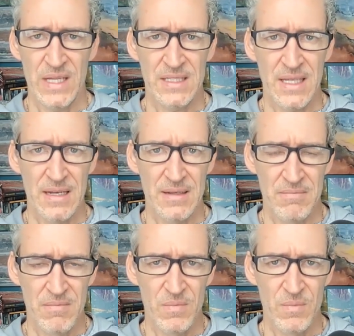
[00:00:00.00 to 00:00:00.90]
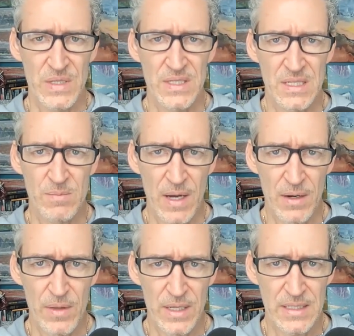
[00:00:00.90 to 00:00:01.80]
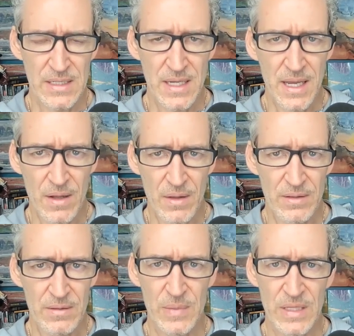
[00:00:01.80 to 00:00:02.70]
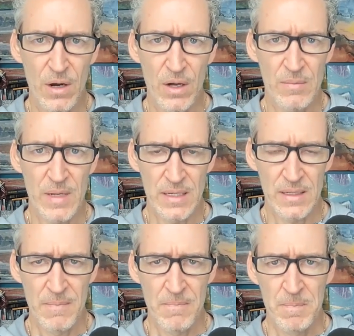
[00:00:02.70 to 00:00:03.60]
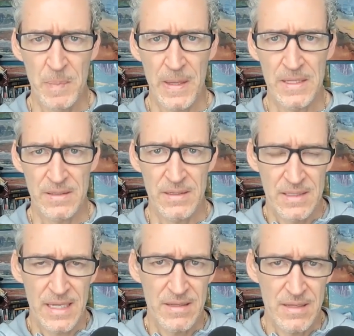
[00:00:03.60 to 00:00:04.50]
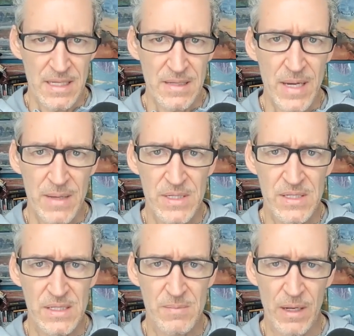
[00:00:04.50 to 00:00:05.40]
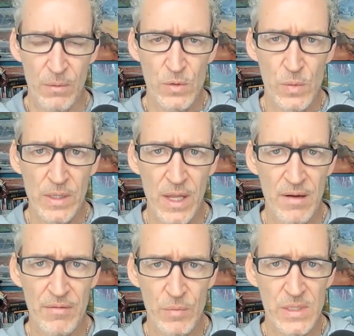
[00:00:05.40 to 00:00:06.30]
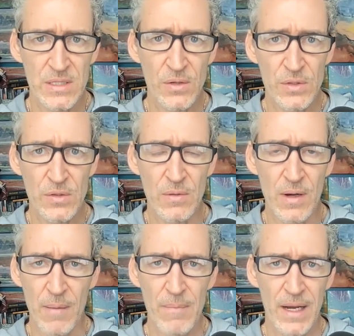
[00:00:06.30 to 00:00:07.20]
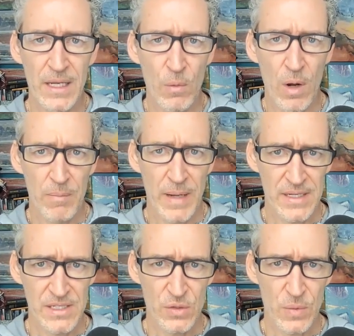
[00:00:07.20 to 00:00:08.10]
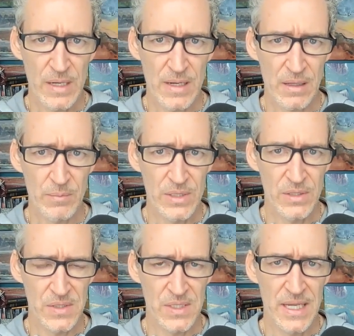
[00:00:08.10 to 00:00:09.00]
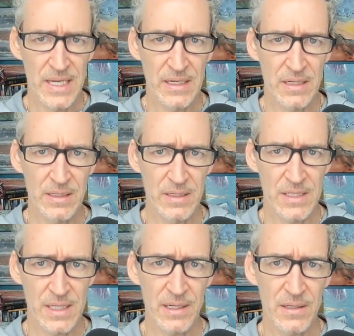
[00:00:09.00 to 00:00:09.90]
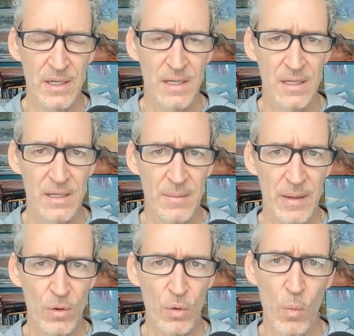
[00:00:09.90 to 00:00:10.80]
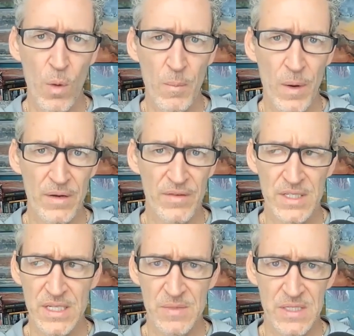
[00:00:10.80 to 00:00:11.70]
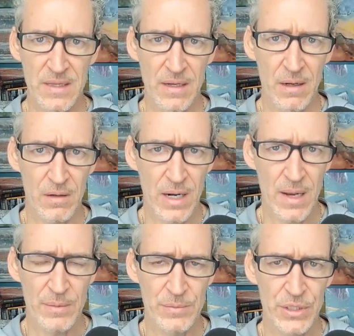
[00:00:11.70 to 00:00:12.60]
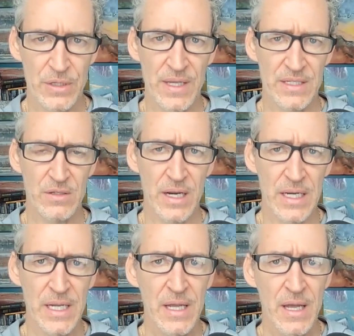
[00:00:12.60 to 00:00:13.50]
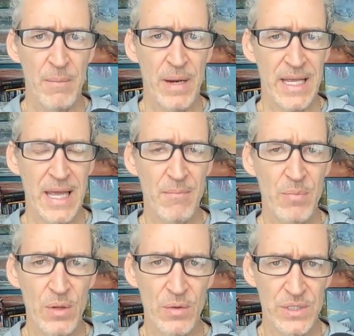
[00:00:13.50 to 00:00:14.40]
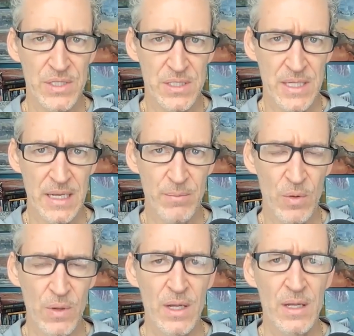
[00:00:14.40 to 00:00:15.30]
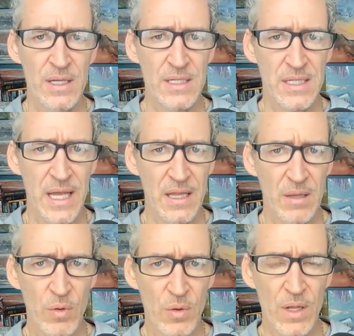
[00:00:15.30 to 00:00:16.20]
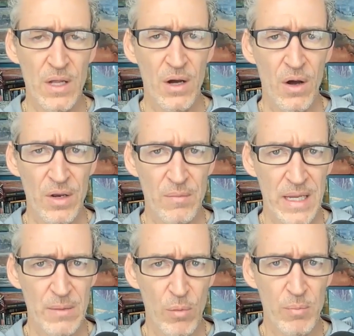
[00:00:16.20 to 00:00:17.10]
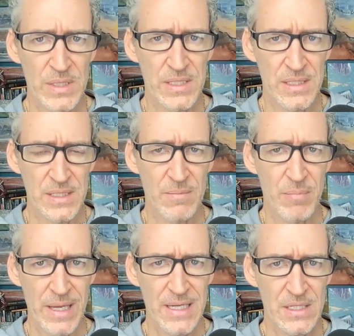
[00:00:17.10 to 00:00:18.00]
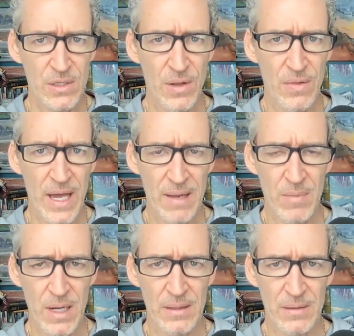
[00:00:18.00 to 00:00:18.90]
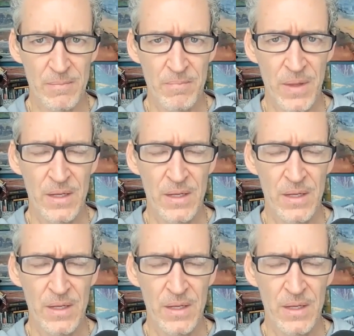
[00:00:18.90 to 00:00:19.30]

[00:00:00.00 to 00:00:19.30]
That's not a business model that can scale, be automated. It's it's kind of the eBay business model, which we love and we still do. I'm not going to walk past $20 bills laying in a clearance aisle at my local Walmart. If I see them sitting there, I'll grab them. Sure, that's great. But I can't build a sustainable, scalable, automatable business based on that model.